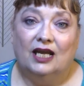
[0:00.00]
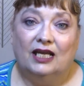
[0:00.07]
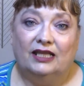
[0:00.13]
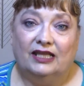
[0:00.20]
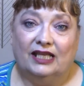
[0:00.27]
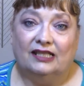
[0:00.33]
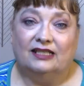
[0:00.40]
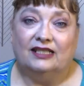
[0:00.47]

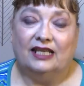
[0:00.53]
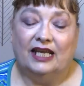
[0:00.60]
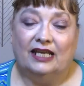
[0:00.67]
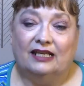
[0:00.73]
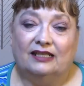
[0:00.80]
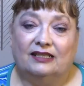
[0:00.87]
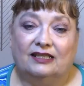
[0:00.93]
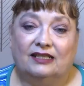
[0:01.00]
this
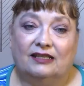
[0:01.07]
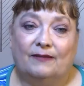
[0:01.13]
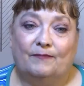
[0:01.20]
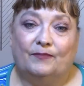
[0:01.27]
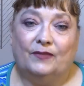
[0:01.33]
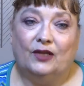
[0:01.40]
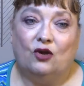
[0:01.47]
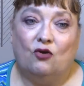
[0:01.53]
is
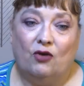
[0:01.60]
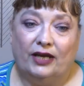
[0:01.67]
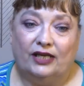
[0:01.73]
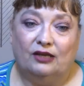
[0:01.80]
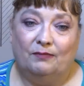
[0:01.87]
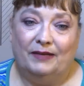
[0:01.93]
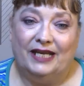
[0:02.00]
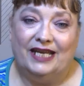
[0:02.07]
going
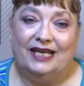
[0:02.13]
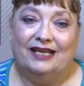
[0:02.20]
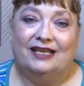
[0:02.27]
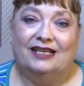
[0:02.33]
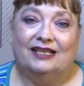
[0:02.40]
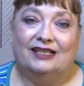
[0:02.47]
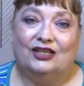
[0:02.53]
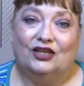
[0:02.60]
to be
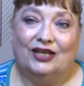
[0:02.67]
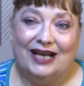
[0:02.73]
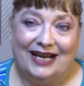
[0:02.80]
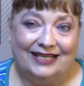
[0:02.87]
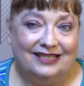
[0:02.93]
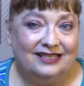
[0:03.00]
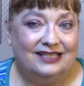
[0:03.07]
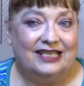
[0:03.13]

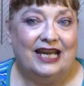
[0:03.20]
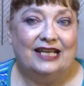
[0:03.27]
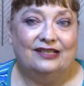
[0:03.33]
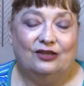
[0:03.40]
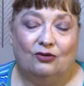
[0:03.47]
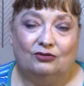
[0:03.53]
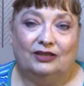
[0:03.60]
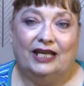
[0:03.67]
United States
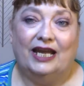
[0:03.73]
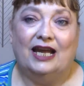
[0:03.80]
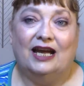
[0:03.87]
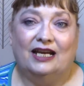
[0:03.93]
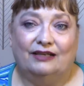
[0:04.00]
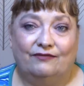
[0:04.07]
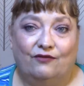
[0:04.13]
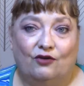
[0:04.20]
only,
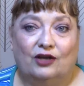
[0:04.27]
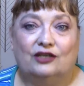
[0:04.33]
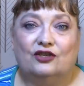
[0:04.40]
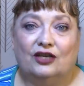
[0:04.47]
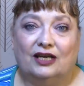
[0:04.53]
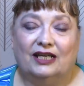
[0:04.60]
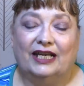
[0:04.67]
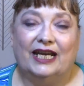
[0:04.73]

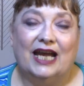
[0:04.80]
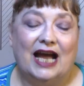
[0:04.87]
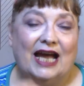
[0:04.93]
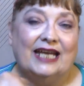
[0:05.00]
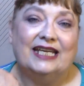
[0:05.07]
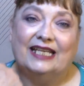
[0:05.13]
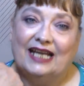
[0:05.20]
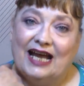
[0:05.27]
unfortunately. I
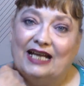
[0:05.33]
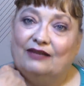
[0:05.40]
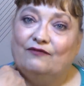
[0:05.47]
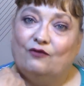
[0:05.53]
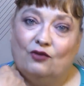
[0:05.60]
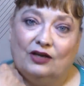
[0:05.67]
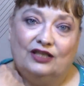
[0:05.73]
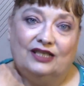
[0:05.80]
cannot
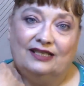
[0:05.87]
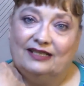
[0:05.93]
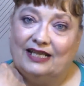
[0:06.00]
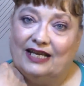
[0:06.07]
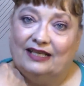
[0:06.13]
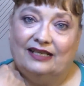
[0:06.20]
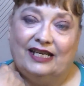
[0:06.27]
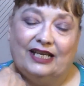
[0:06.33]
afford to
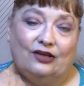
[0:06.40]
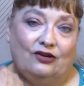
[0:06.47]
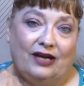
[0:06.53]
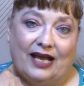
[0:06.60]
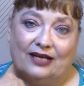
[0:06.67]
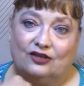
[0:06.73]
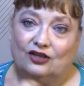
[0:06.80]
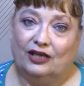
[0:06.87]
send
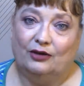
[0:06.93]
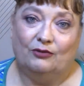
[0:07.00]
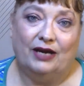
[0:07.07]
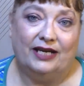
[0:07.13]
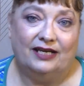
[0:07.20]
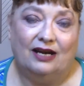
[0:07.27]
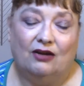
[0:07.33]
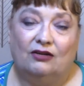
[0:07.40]
internationally
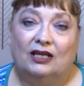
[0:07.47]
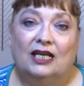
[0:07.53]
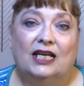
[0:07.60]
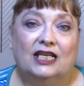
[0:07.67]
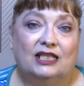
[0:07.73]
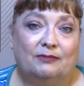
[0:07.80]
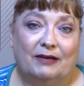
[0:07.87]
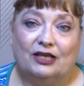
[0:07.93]
right now,
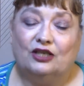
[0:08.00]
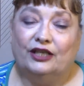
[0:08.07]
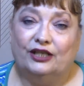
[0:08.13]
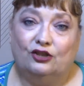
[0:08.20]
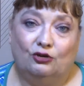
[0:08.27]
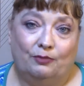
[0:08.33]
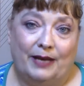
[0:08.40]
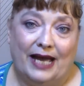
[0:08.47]
especially
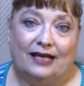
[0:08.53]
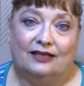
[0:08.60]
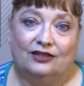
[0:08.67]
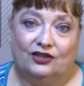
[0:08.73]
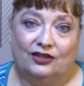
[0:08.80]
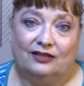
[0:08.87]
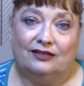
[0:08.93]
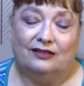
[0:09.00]
two
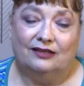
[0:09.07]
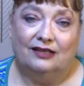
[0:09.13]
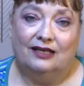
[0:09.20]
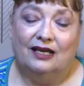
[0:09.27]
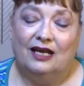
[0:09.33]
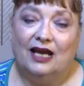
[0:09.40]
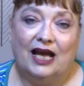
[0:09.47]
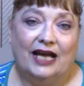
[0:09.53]
packages.
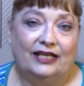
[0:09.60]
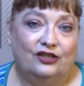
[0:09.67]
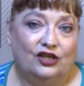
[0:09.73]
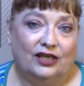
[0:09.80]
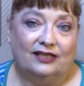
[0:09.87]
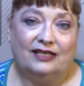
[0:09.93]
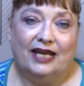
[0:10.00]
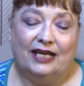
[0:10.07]
I
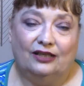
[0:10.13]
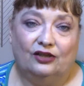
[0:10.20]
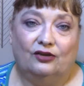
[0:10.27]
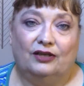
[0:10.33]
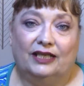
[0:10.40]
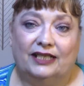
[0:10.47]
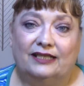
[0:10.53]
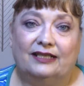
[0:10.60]
just can't do
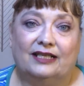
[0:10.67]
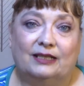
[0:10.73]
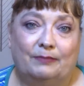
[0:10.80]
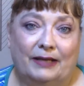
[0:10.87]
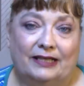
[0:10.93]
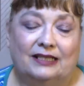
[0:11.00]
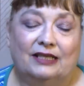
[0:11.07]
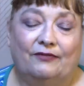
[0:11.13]
it. It's
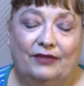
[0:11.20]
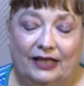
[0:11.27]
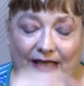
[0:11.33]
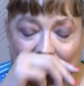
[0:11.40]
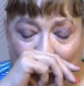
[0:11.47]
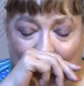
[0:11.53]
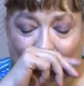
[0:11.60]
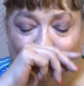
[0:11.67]
expensive
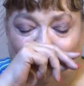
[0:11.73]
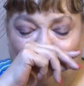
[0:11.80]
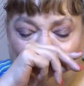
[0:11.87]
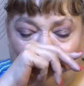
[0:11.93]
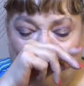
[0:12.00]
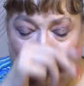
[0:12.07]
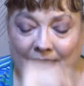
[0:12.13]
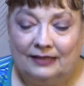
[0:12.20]
enough
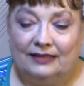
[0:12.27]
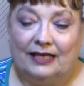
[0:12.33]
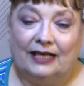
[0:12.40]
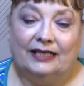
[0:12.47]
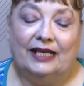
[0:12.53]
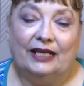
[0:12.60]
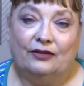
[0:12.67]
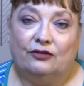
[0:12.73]

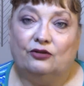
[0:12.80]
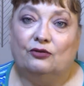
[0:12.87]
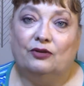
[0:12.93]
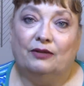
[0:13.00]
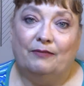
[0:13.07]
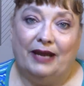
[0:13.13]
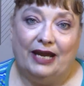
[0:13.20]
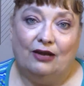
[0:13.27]
sending through
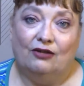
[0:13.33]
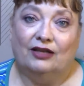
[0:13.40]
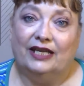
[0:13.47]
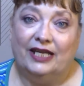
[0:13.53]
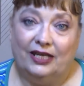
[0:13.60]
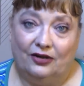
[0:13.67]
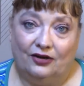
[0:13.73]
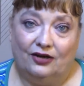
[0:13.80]
the mail
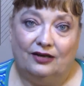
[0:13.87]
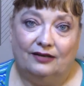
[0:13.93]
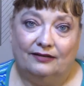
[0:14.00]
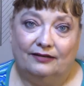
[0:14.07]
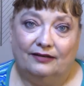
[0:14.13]
here.